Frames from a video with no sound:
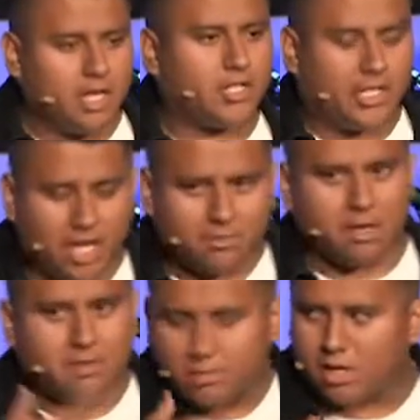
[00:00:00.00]
She comes
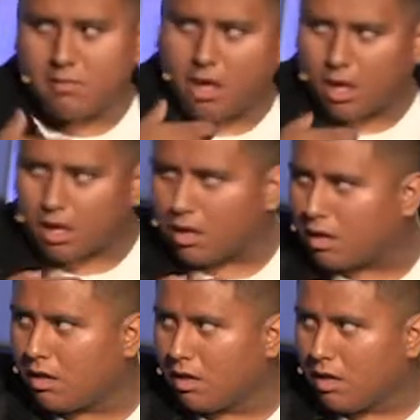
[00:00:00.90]
up to me and I'm like,
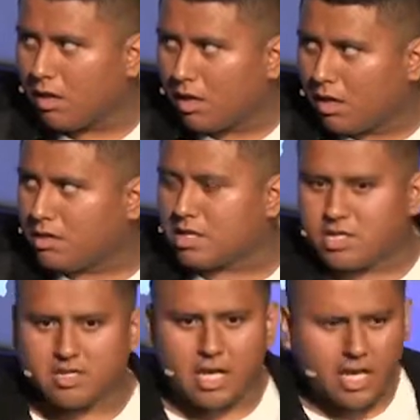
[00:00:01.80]
and then
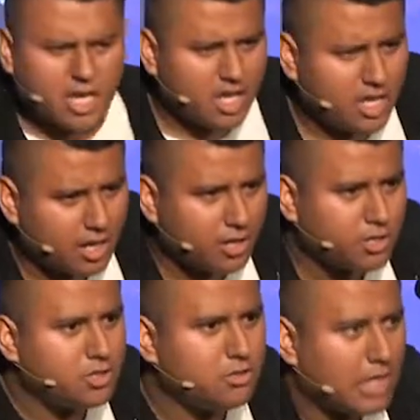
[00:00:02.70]
she's like, hey, I
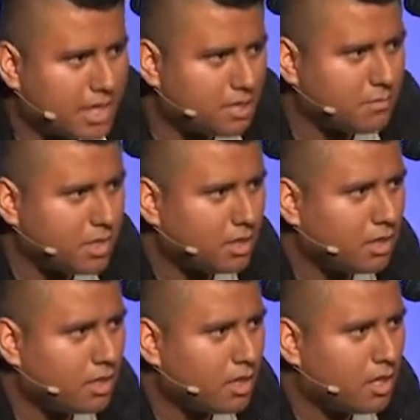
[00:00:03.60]
heard you like me.
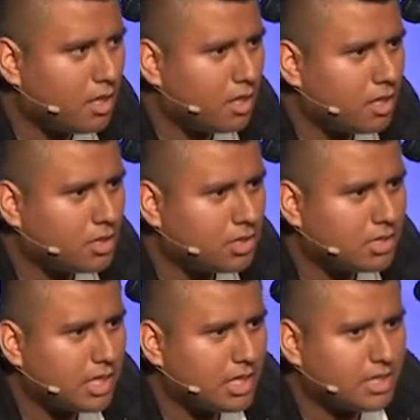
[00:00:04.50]
And
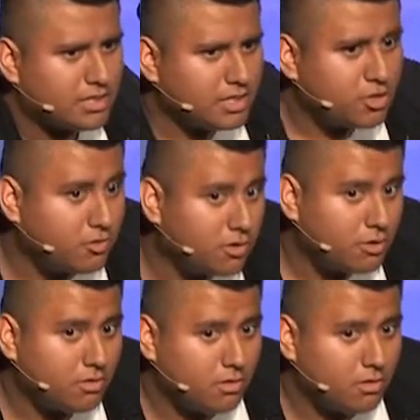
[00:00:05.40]
she's like, is it true?